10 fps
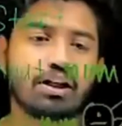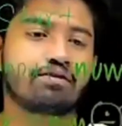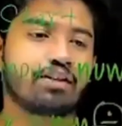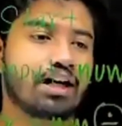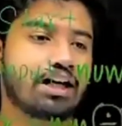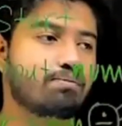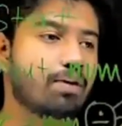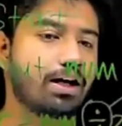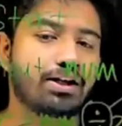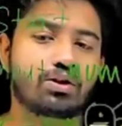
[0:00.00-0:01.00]
divide
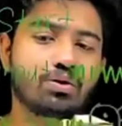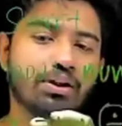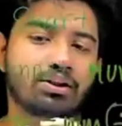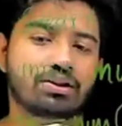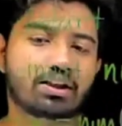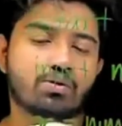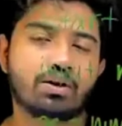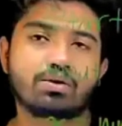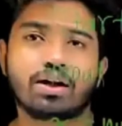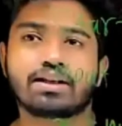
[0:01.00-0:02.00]
by 2 is equal
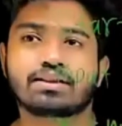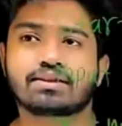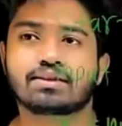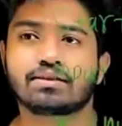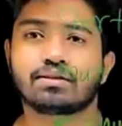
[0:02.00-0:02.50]
to x.